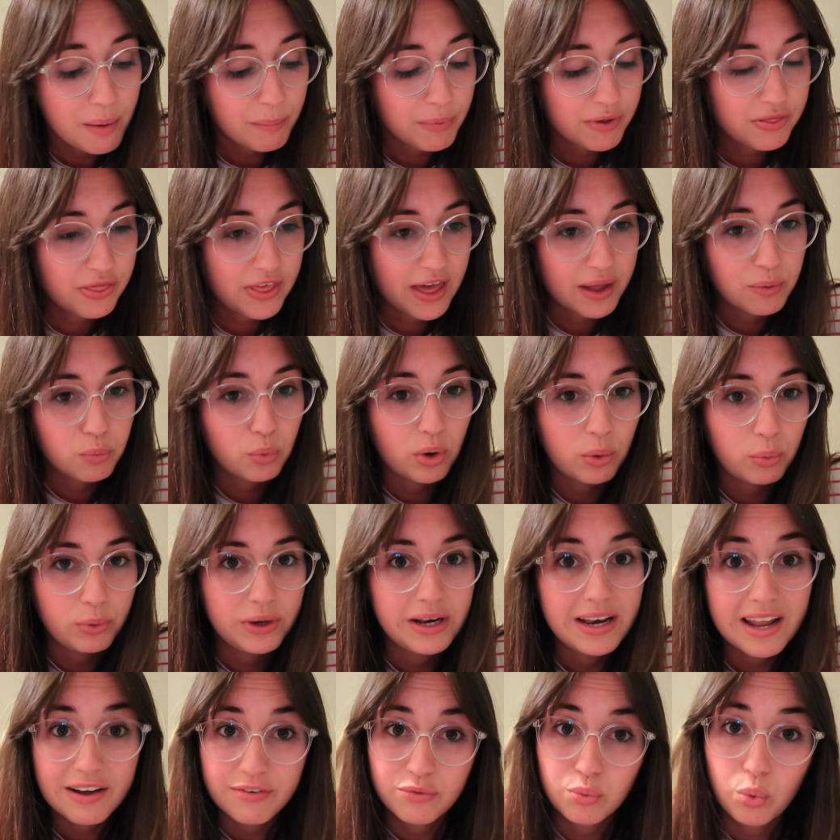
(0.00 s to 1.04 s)
But then when we
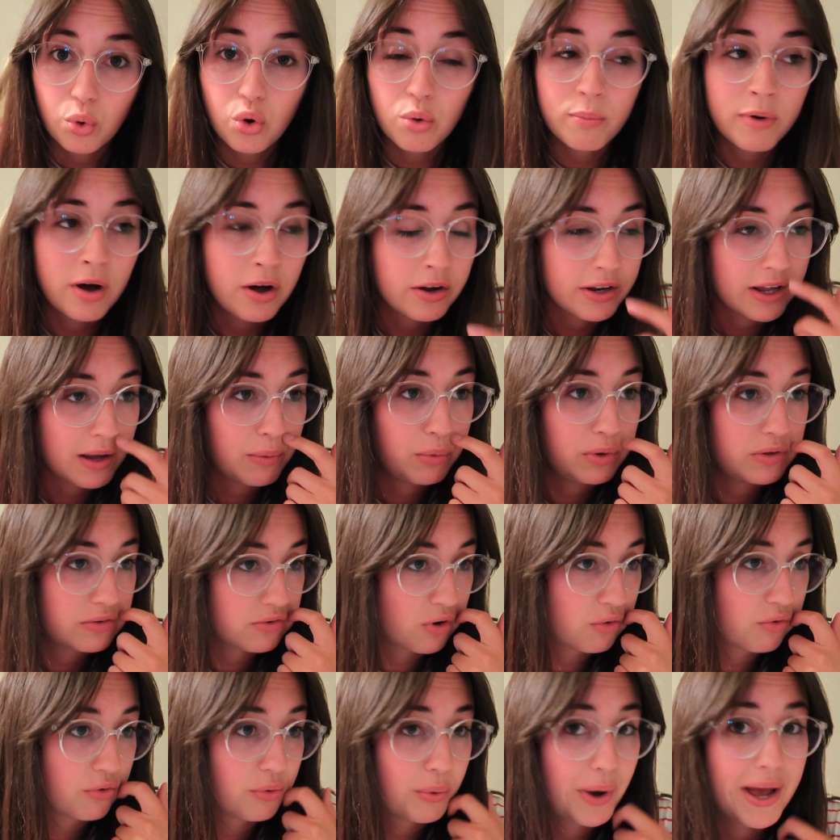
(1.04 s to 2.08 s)
left Walmart and we
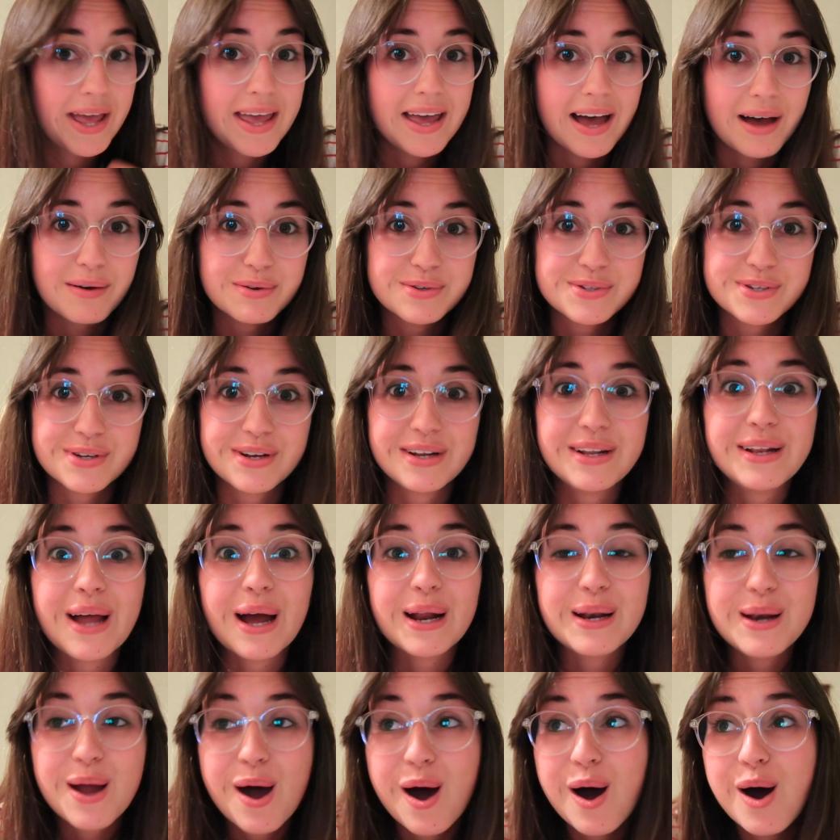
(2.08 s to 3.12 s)
drove away, I was suddenly
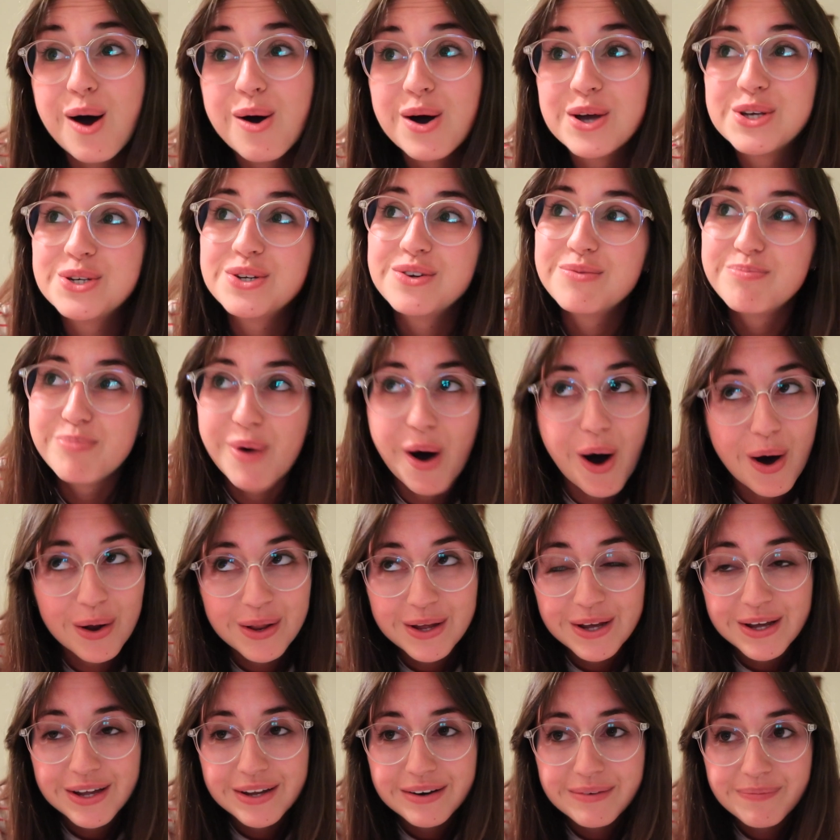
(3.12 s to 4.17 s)
like, no, I should have bought
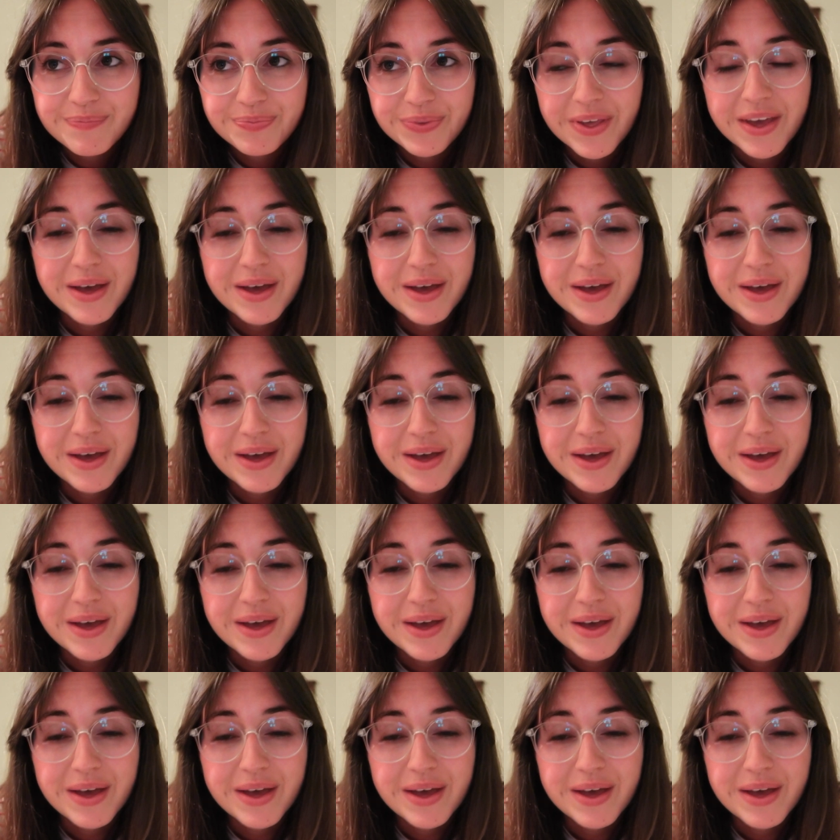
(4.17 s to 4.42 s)
it,